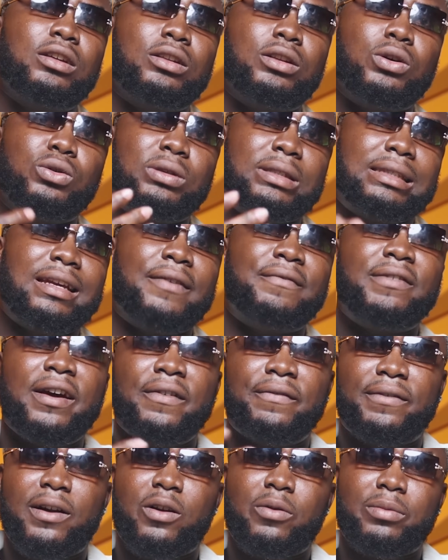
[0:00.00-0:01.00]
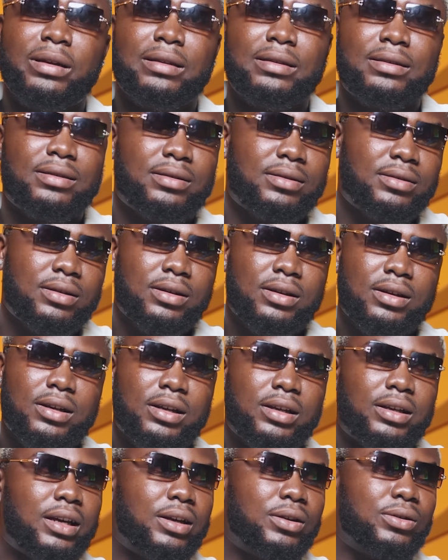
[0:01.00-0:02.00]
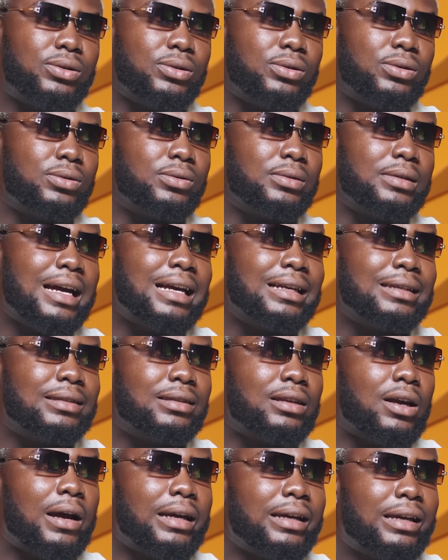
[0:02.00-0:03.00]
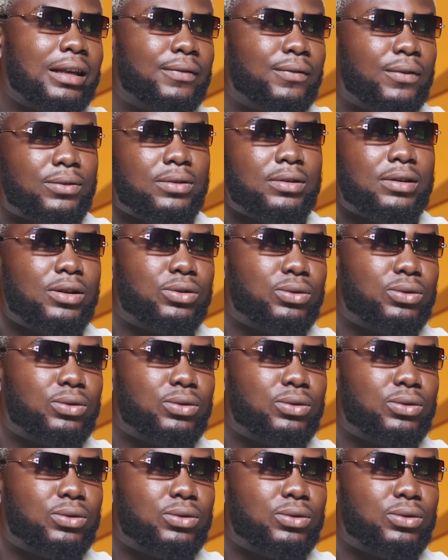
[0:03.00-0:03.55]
they'll save the environment. Yeah, so that's our guest for today.